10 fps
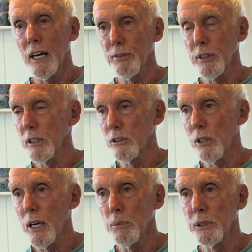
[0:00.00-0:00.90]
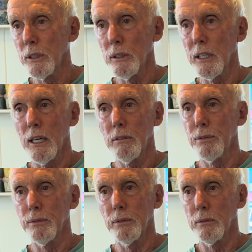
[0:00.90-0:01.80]
African tribes didn't have
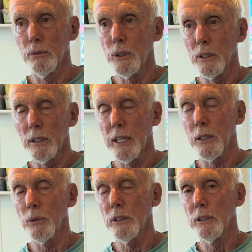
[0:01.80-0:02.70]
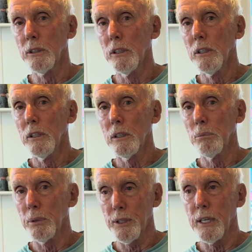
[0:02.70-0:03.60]
written language,
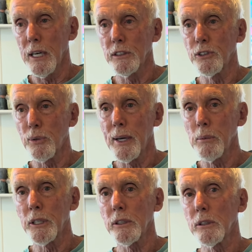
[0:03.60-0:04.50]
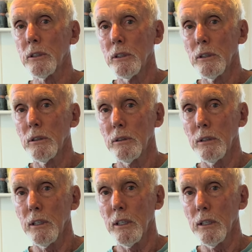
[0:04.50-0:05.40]
but they had ceramics,
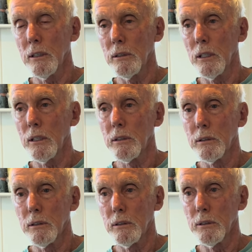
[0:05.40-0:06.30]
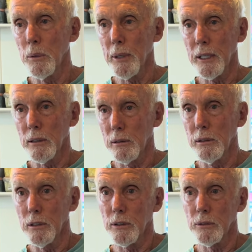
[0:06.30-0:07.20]
and they made
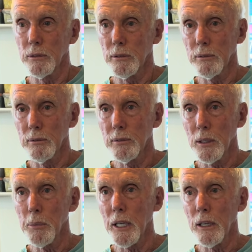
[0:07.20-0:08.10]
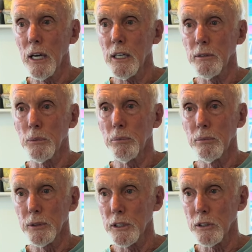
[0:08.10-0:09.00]
a lot of them
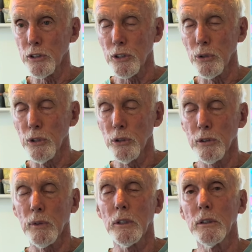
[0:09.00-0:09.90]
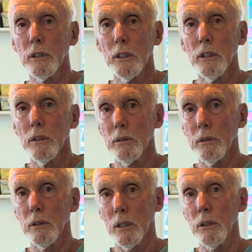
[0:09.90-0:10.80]
because they're so useful.
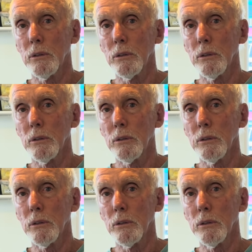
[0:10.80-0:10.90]
You know?